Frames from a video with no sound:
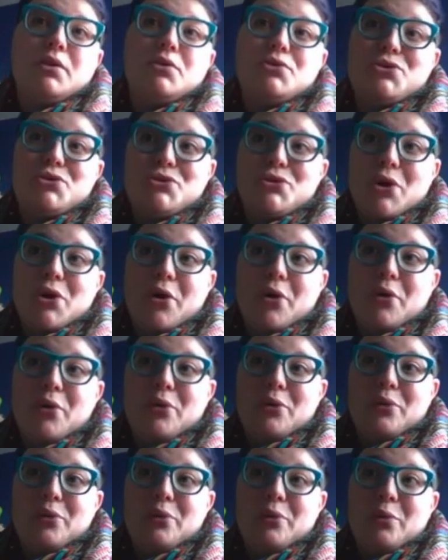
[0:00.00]

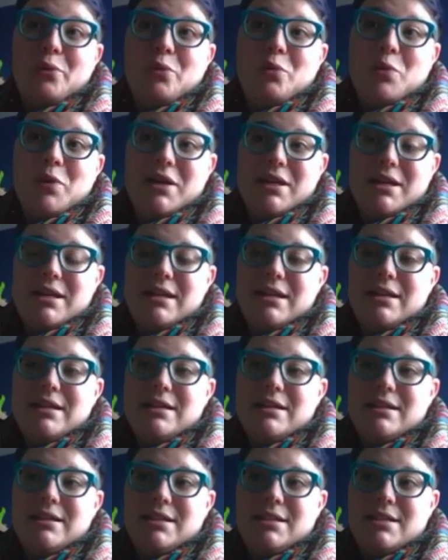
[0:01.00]
so
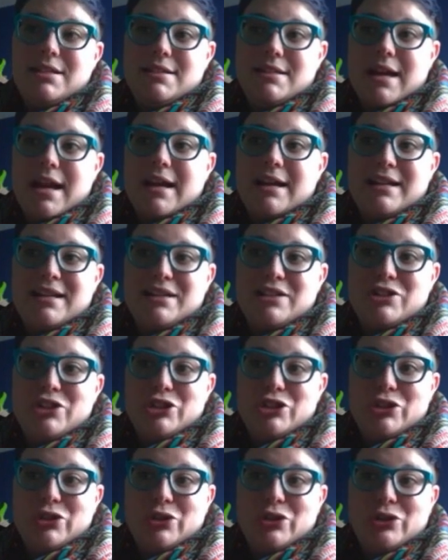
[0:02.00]
we decided
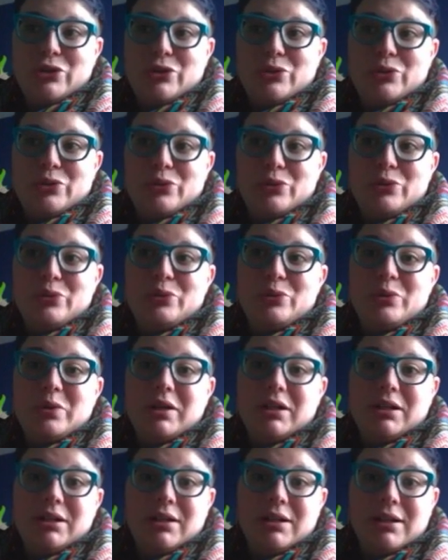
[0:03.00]

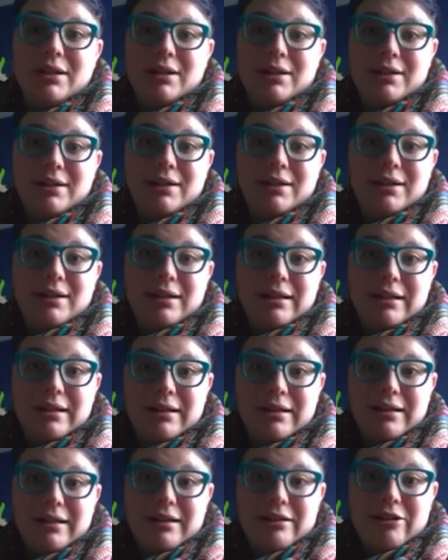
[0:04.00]
to
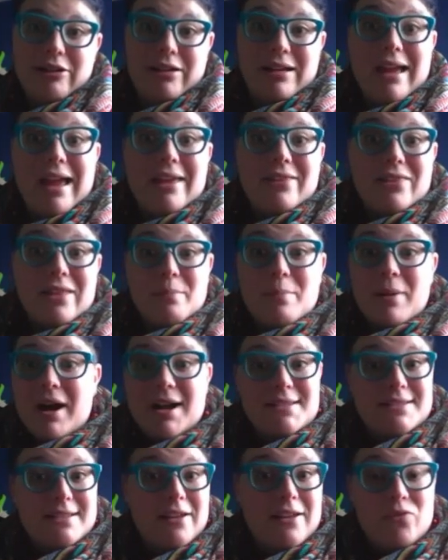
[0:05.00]
create the
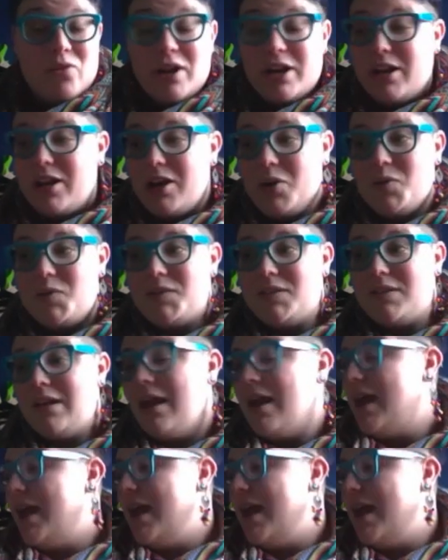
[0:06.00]
Posse of Weirdos.